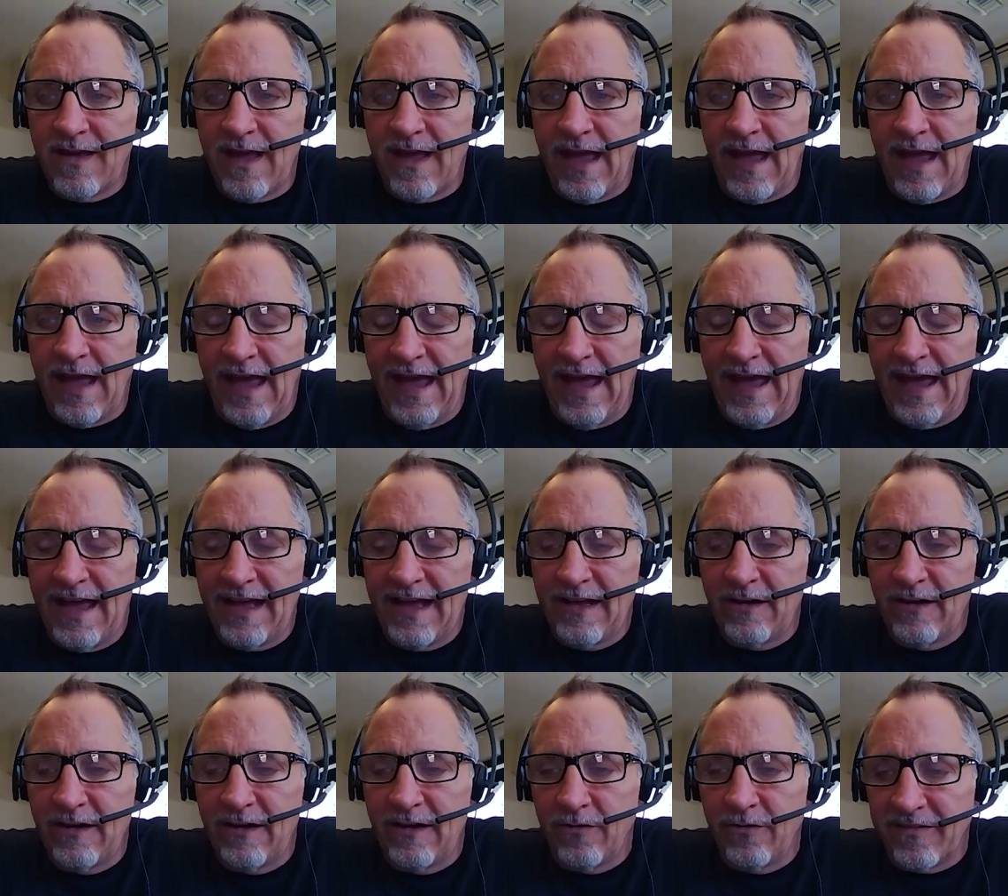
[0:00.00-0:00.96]

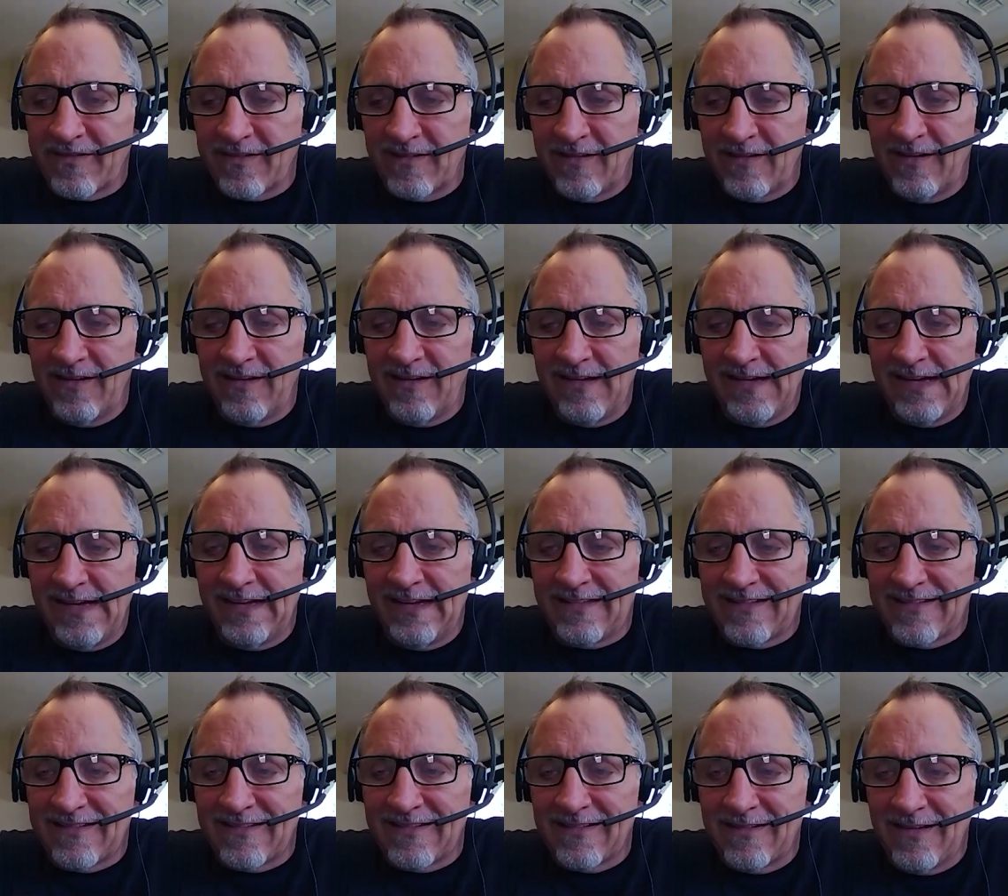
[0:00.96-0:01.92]
angles it,
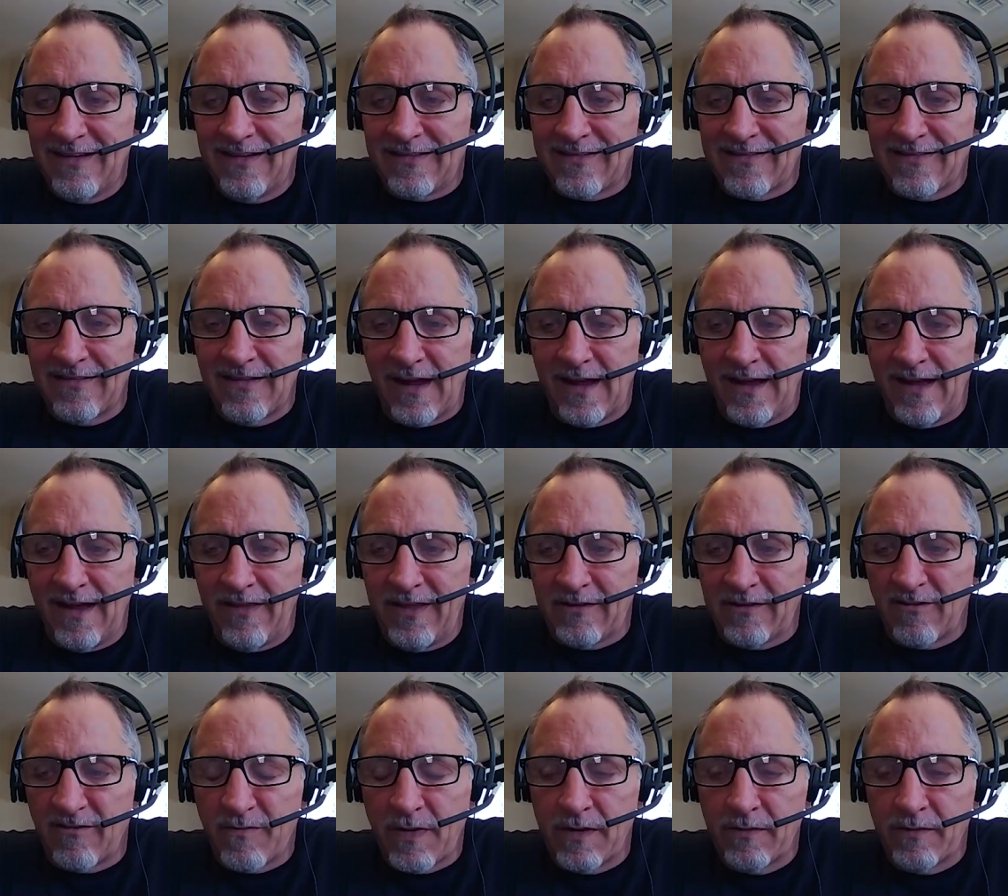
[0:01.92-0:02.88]
it's it's I,
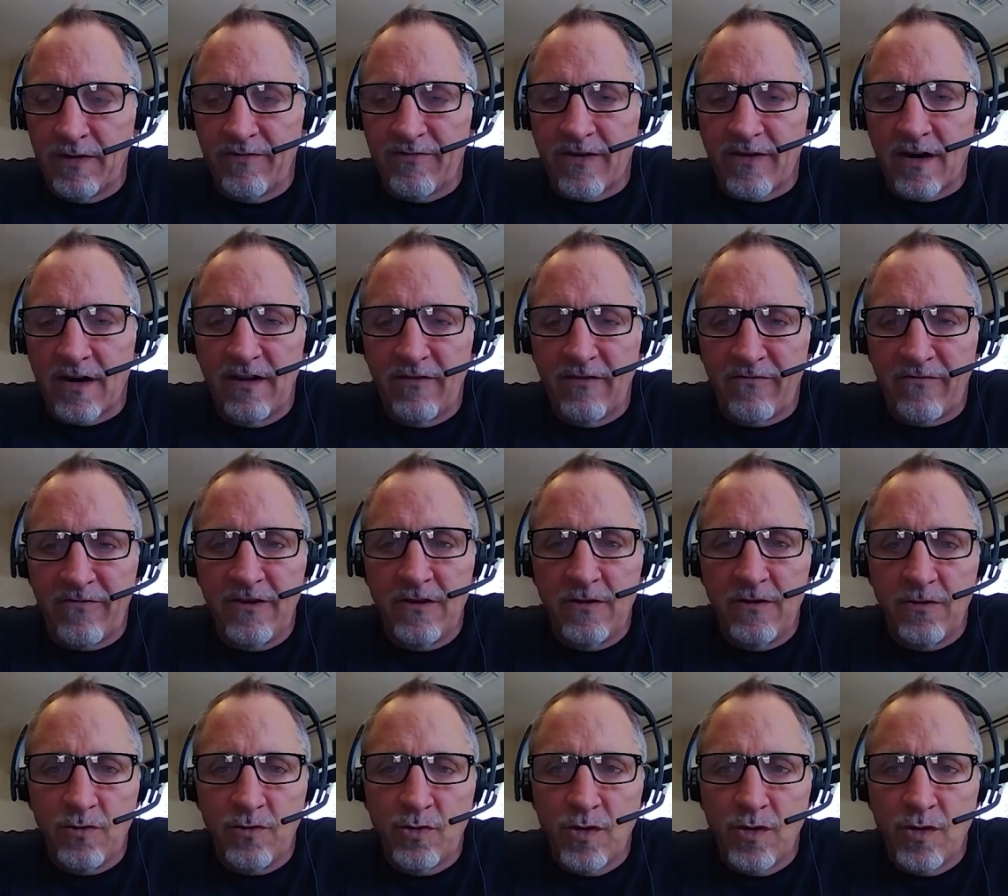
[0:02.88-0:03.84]
I think there's probably very
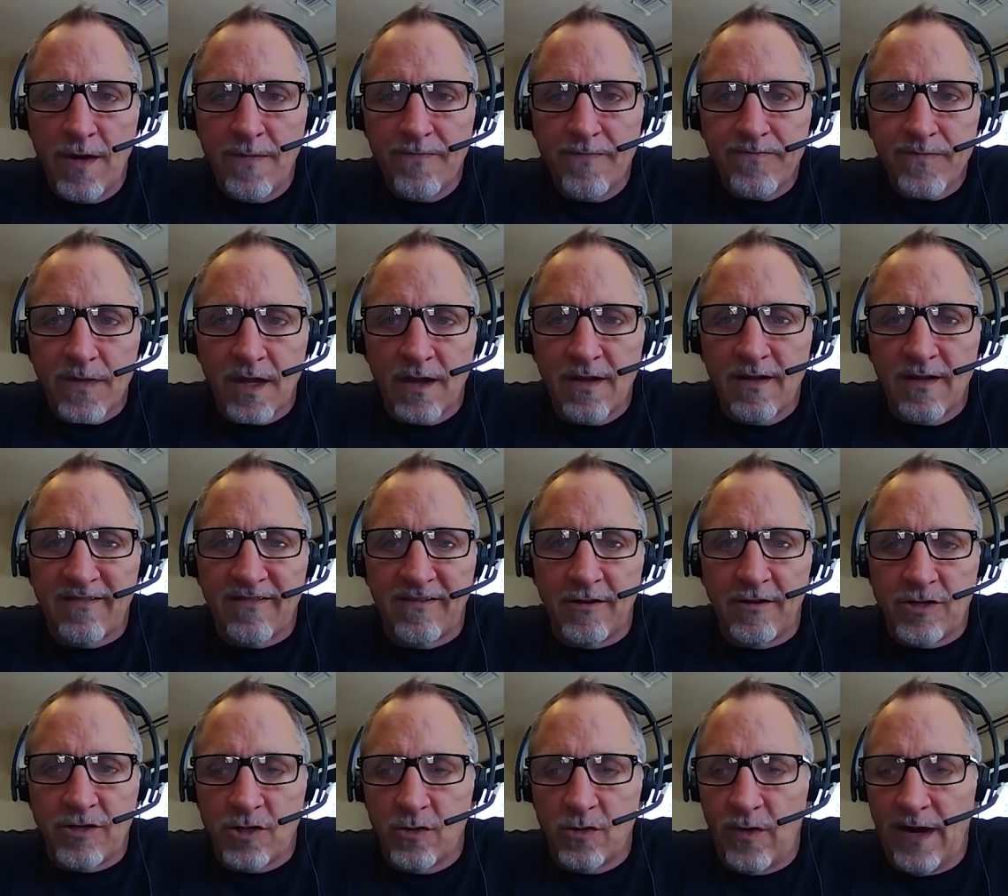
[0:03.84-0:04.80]
few
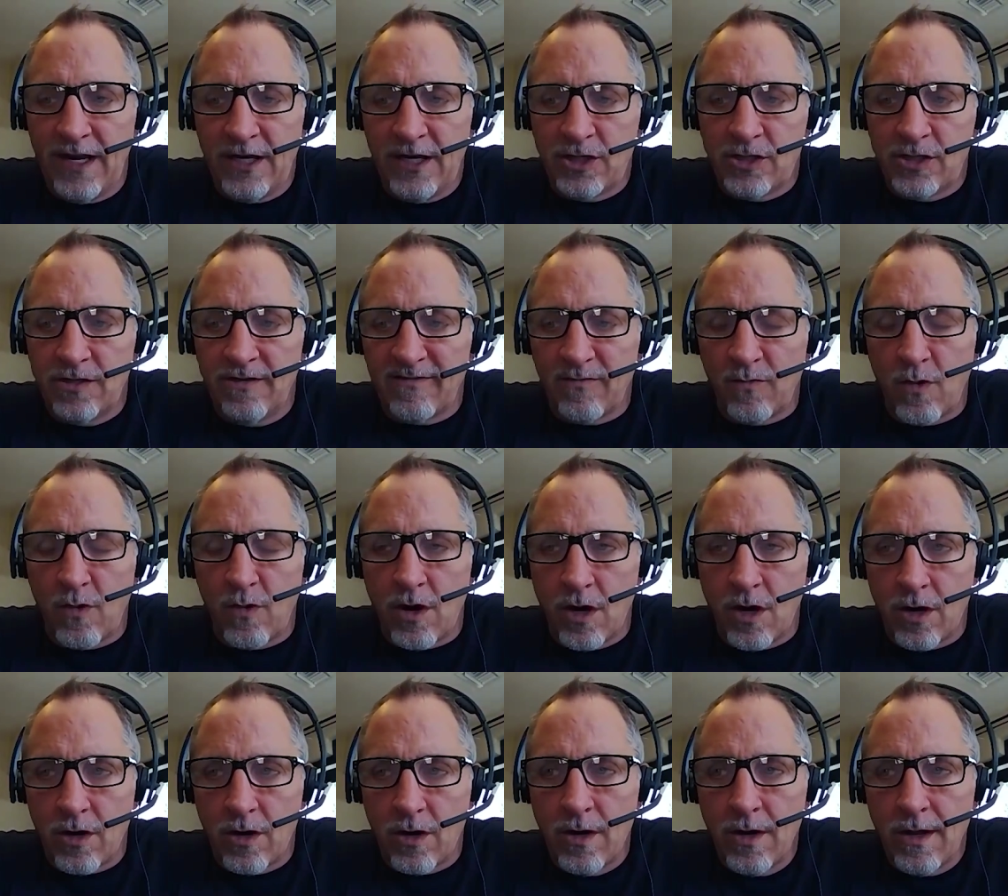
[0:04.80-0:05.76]
situations
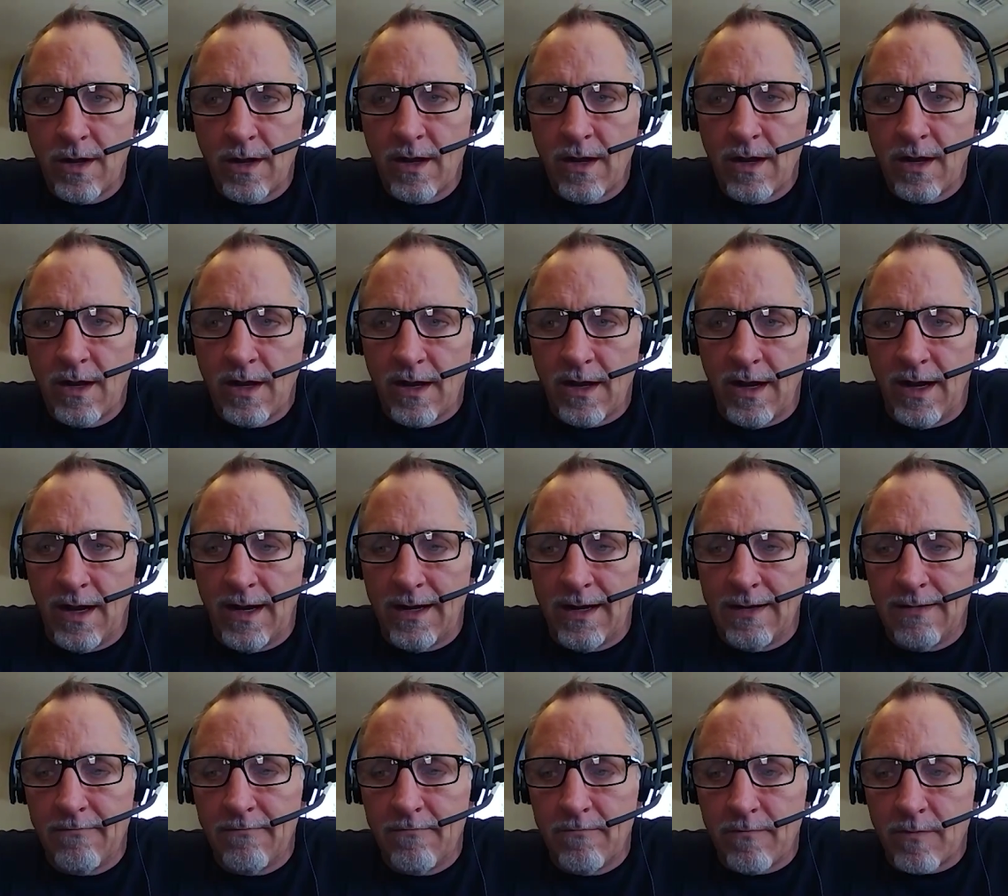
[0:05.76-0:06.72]
where
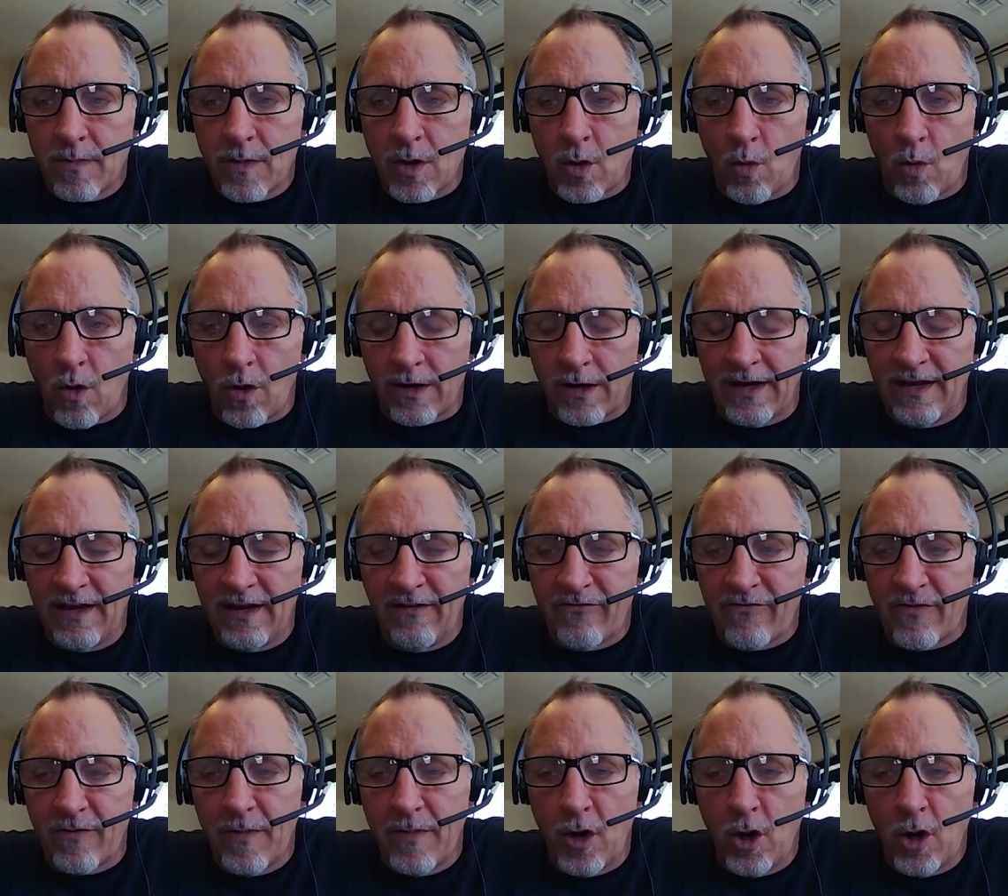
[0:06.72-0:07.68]
um, working
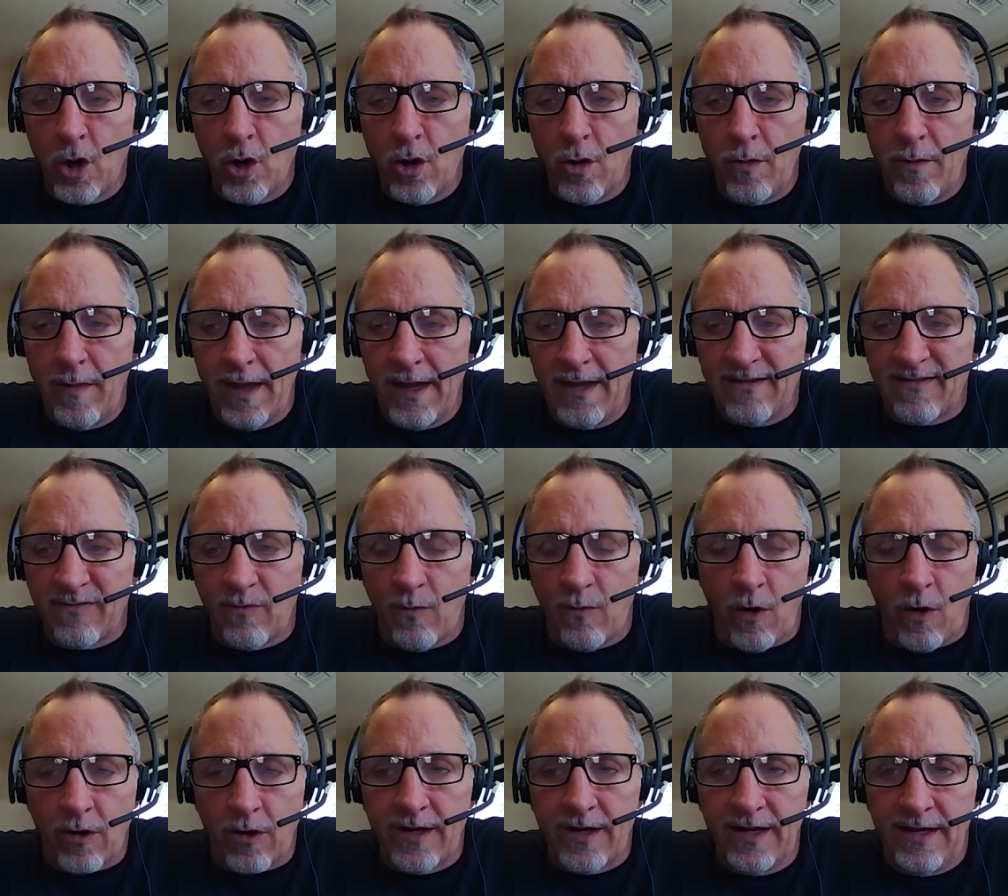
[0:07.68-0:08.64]
from home is
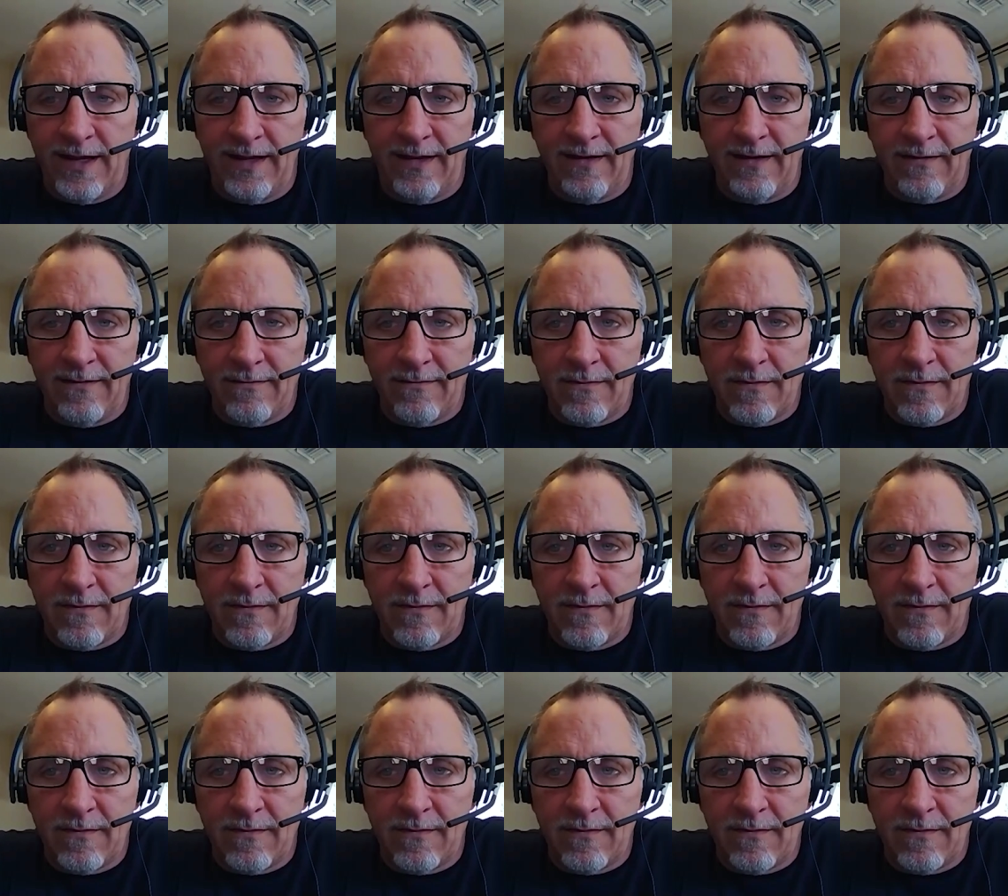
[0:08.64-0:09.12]
working